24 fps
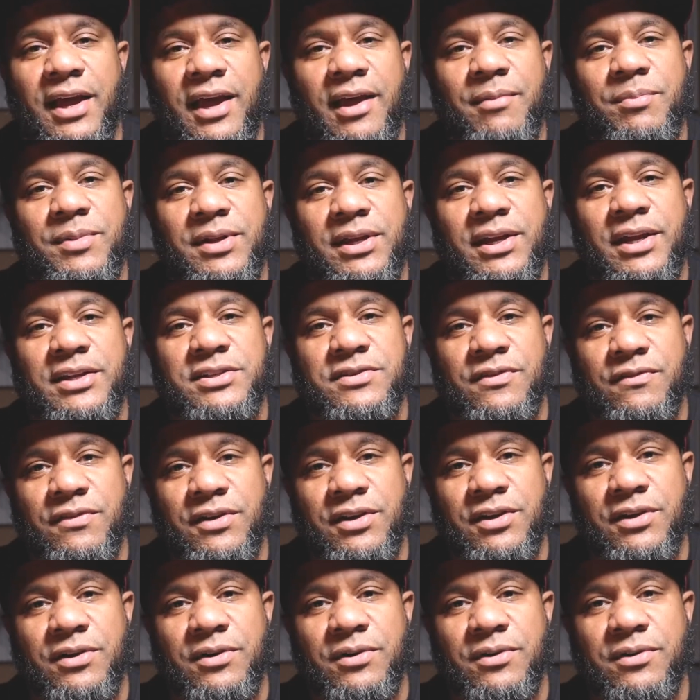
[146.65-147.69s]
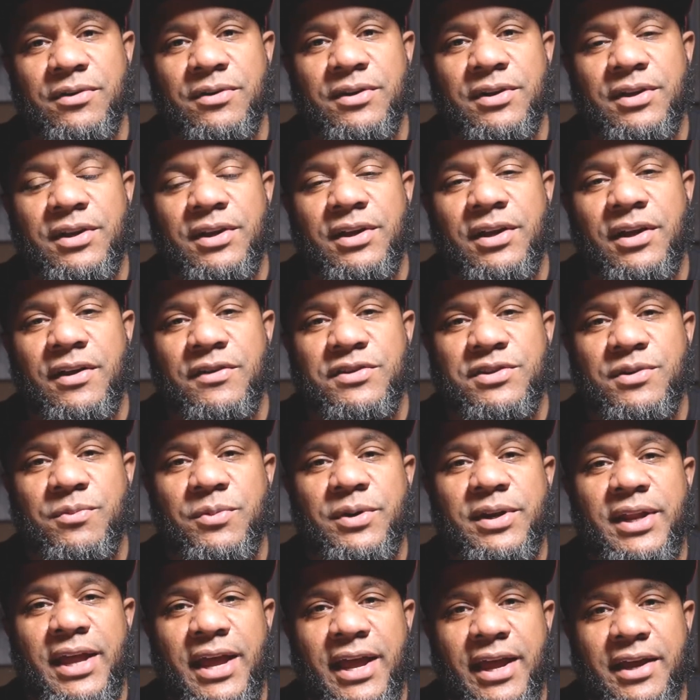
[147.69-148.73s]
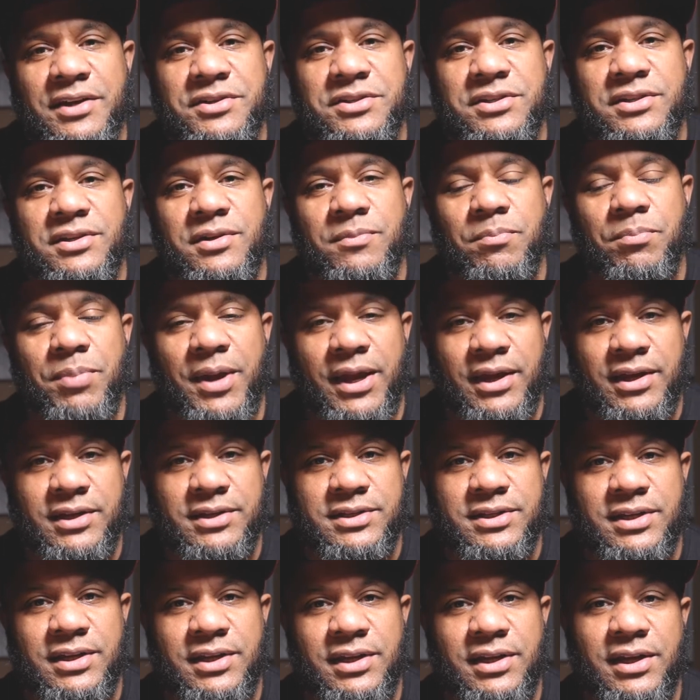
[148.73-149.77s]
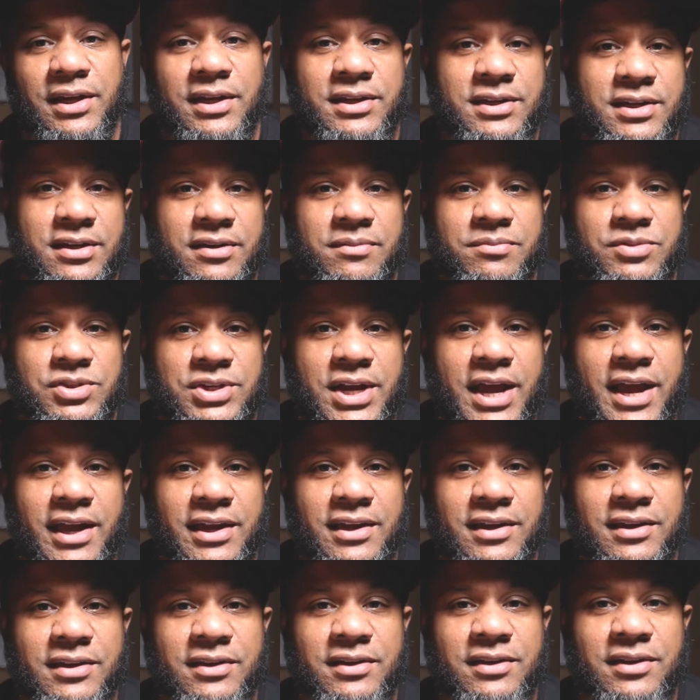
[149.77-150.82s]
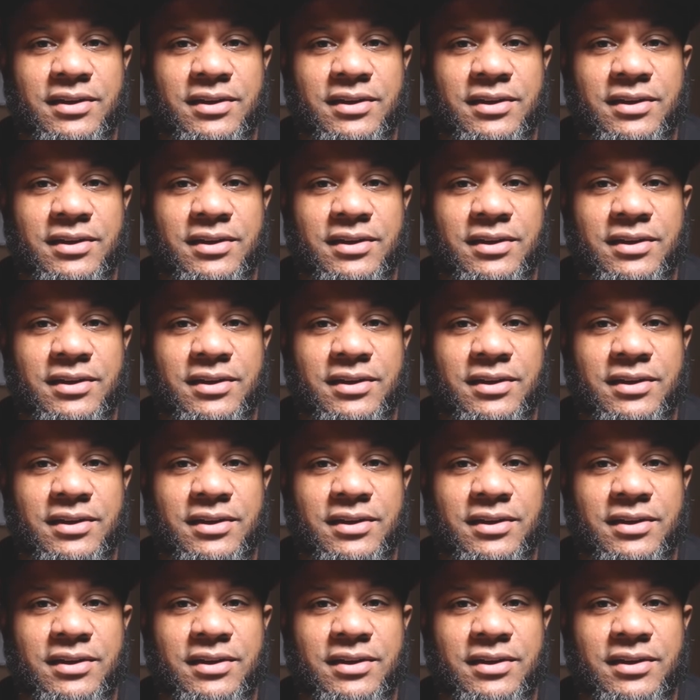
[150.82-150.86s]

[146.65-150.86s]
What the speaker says: I happened to catch a video of someone actually painting a denim jacket.